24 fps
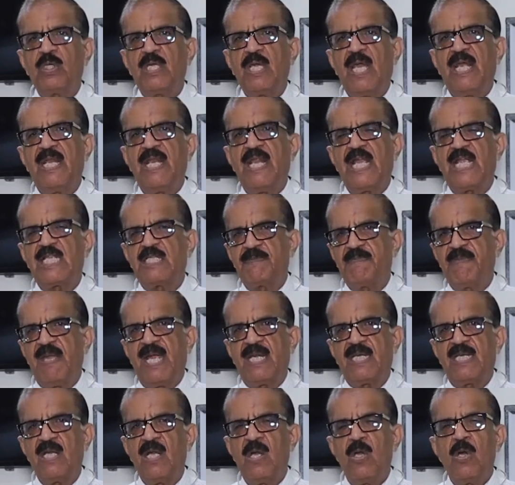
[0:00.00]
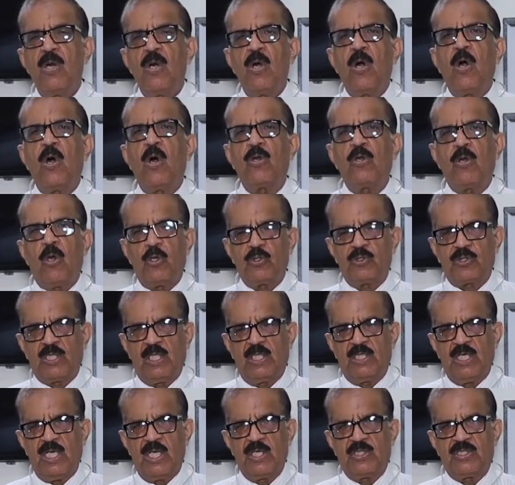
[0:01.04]
can expect on
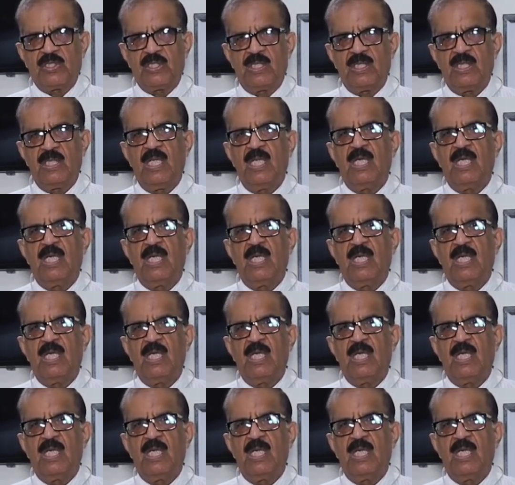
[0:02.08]
auscultation.